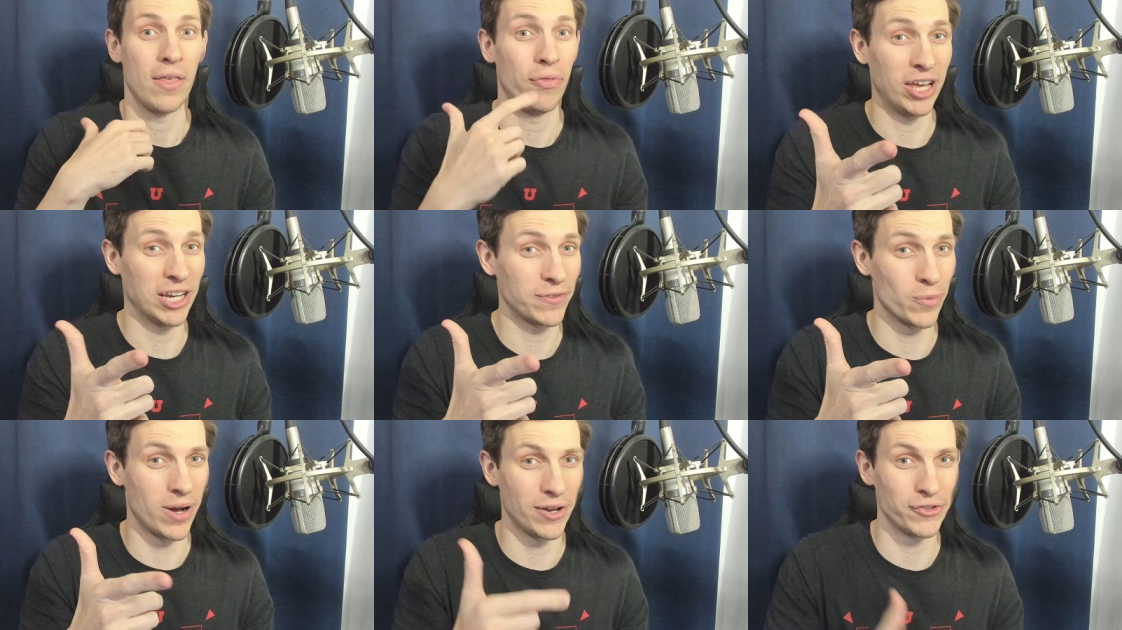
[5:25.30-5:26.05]
Thanks for
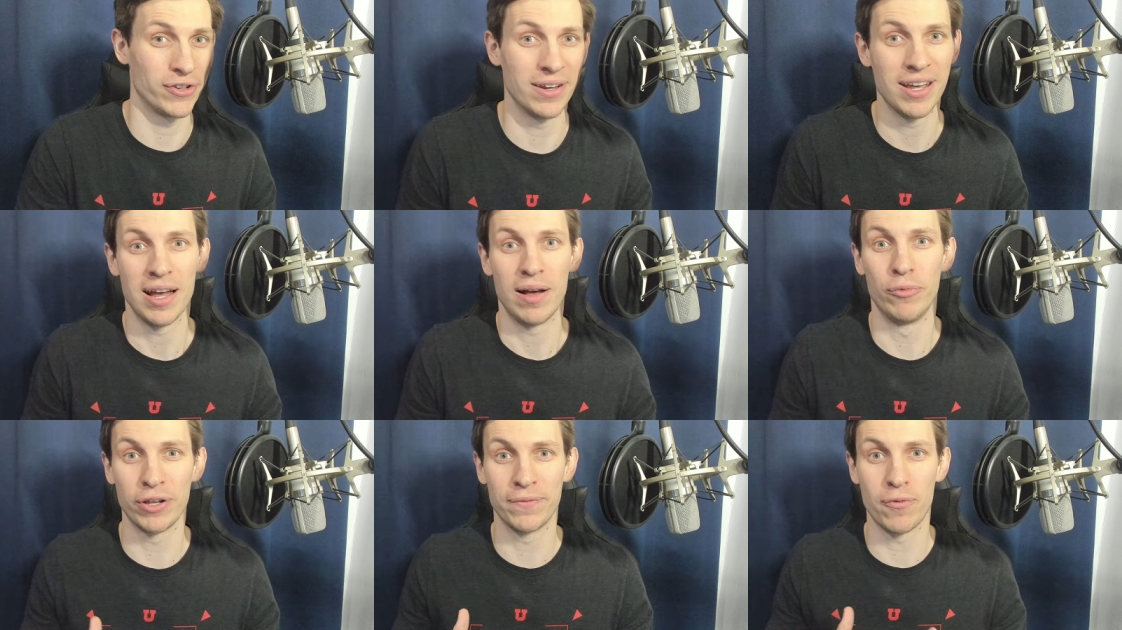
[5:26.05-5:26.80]
watching. I'm
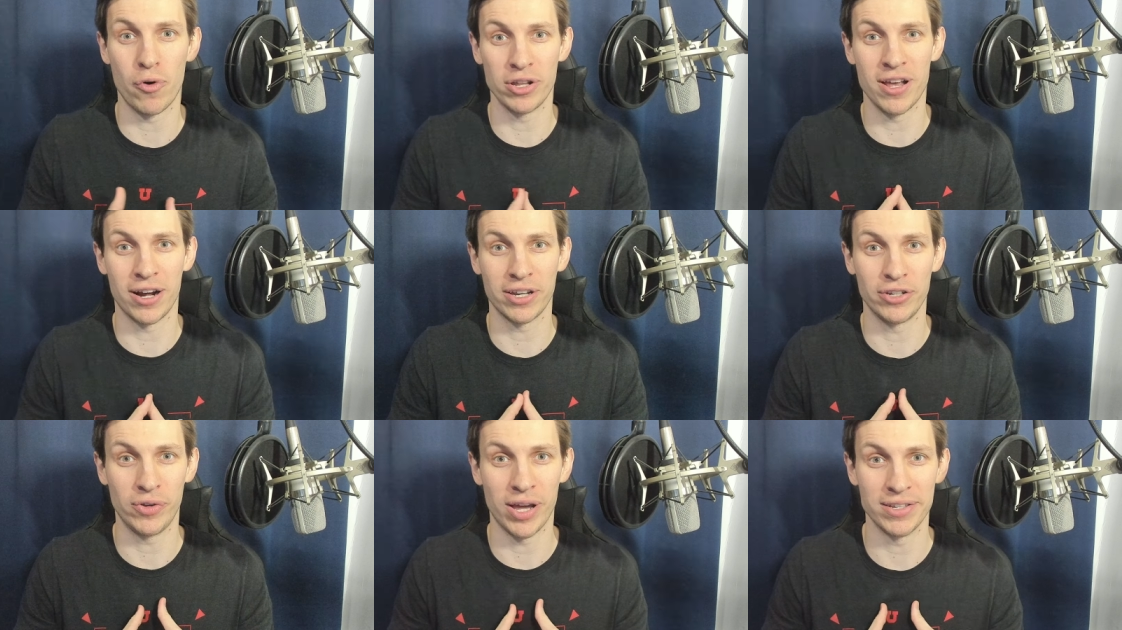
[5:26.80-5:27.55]
looking forward to talking
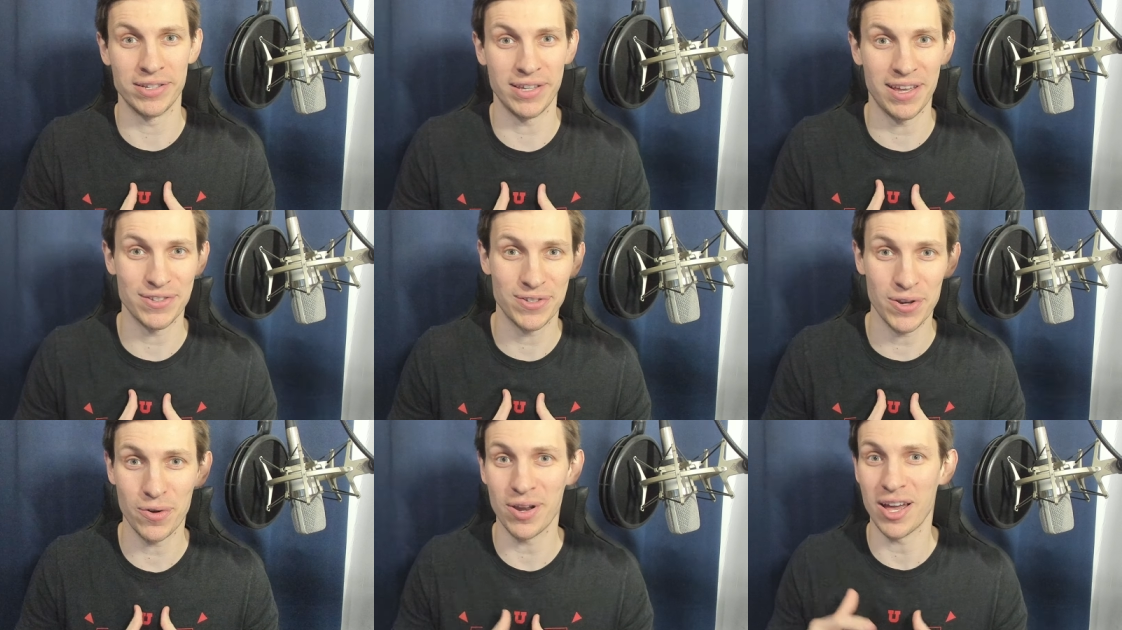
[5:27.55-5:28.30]
to you guys again
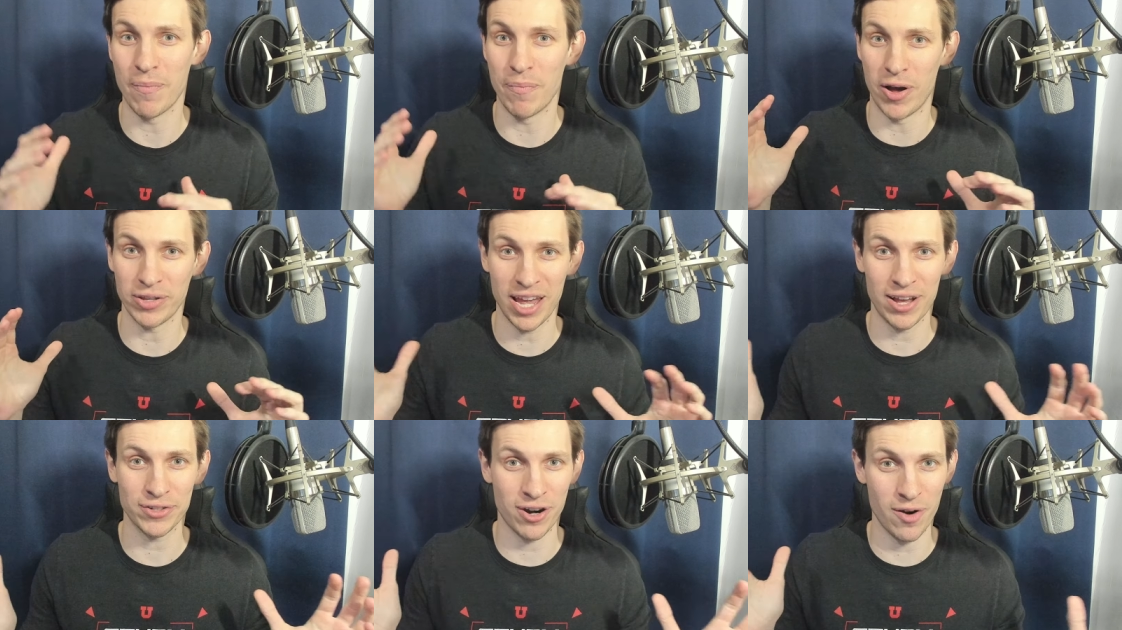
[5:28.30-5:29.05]
soon about
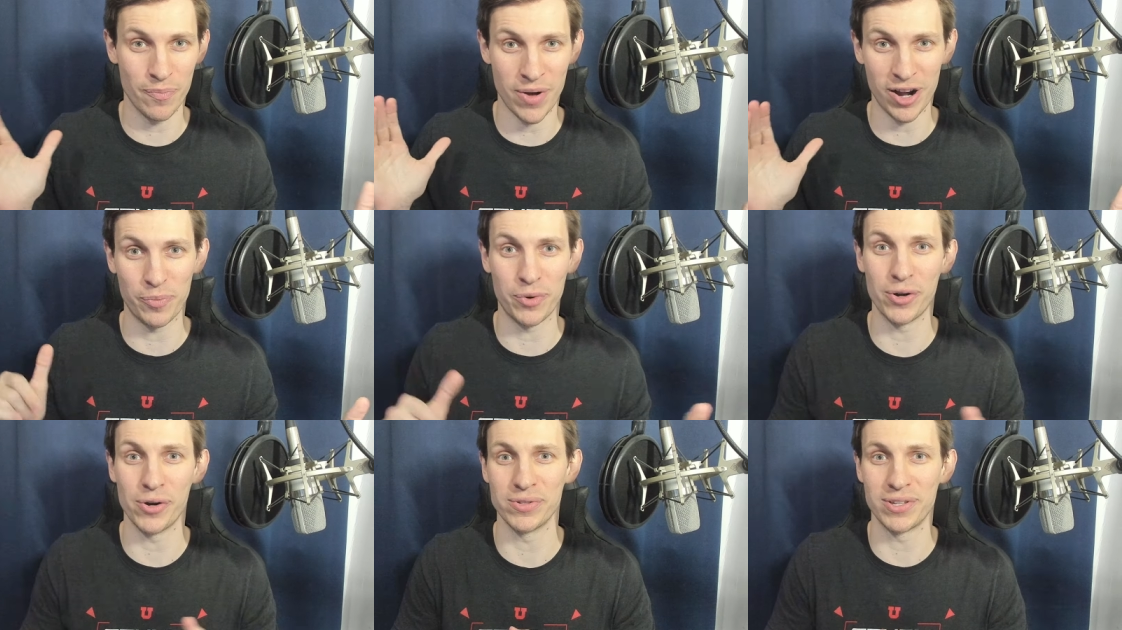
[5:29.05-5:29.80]
Chaos Kart, Baka
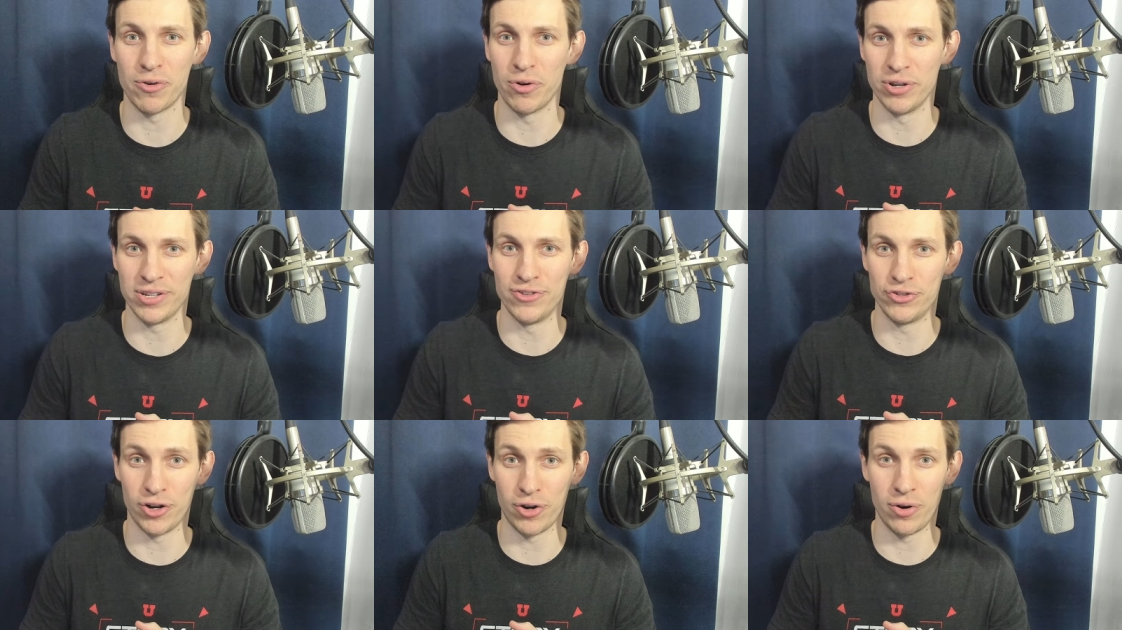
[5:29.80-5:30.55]
Bros, or just in
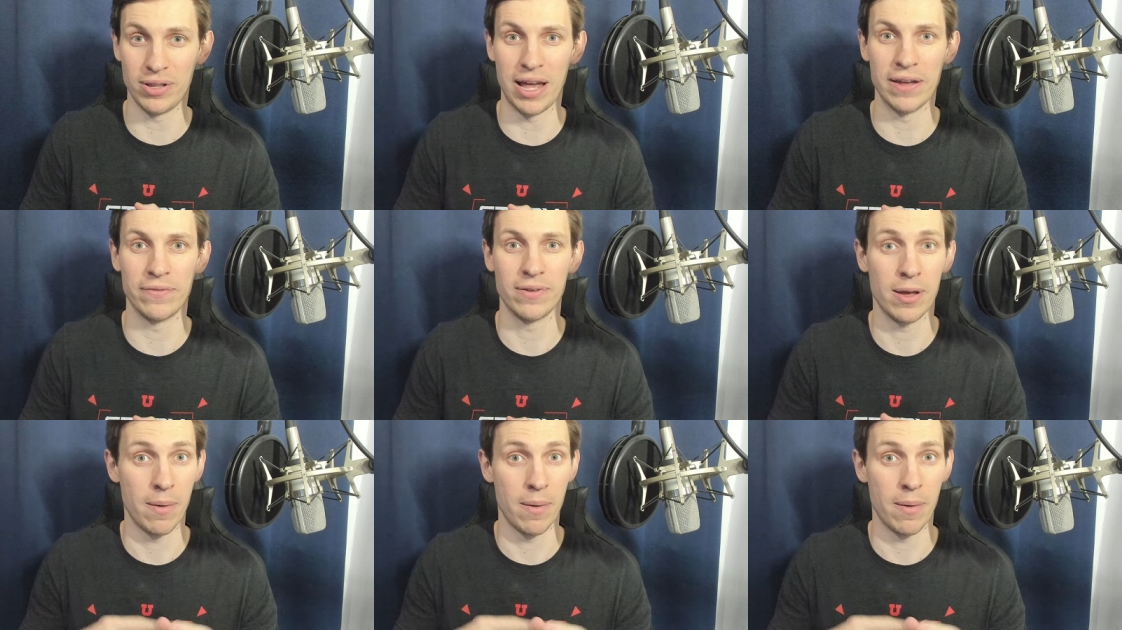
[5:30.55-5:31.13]
general life.